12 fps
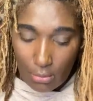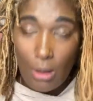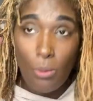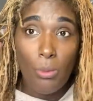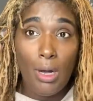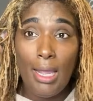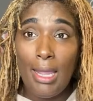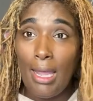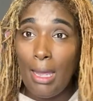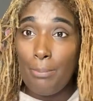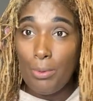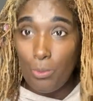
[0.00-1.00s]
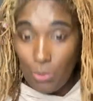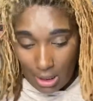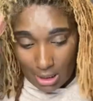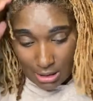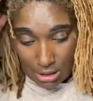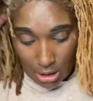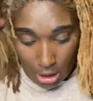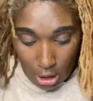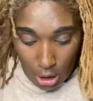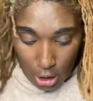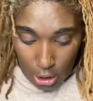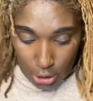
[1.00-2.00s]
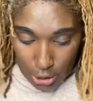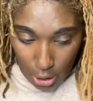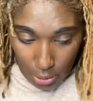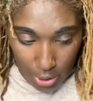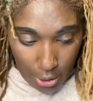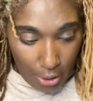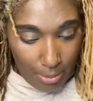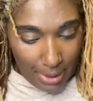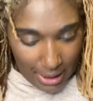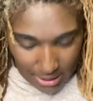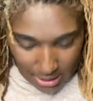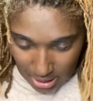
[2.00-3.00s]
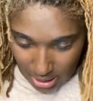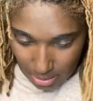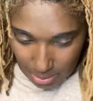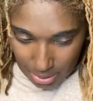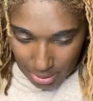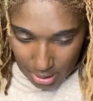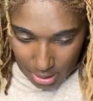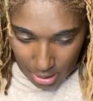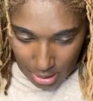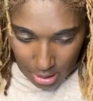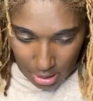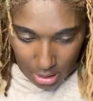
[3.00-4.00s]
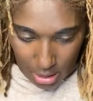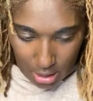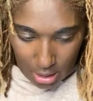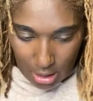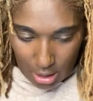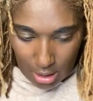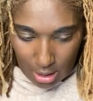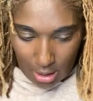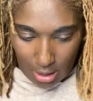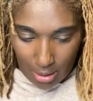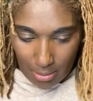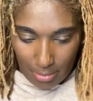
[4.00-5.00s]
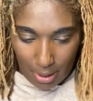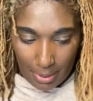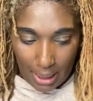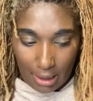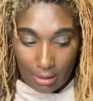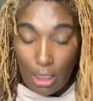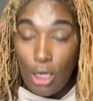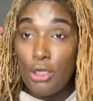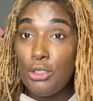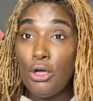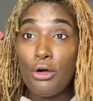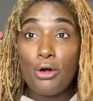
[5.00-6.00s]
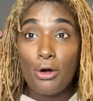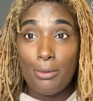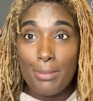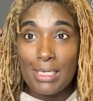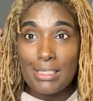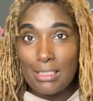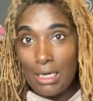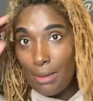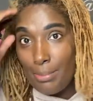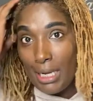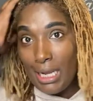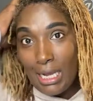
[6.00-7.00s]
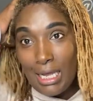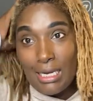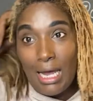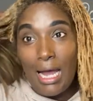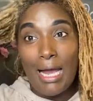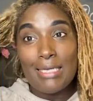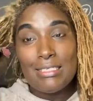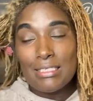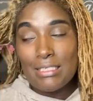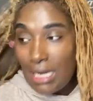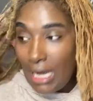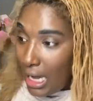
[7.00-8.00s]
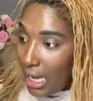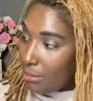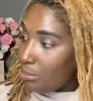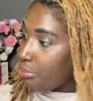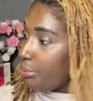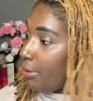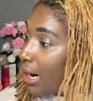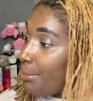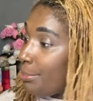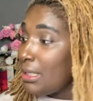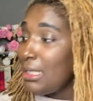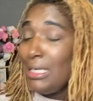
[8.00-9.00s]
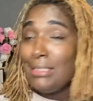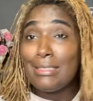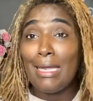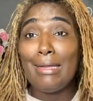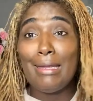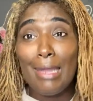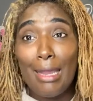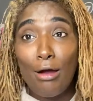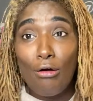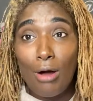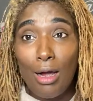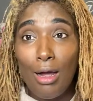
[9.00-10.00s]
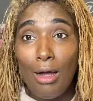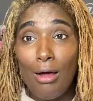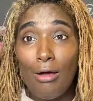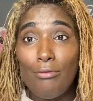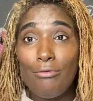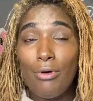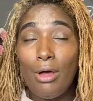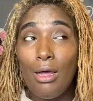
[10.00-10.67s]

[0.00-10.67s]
What had happened was, your girl messed up. Hey, I'm on the site. My bad. Your girl messed up, and I did not properly take care of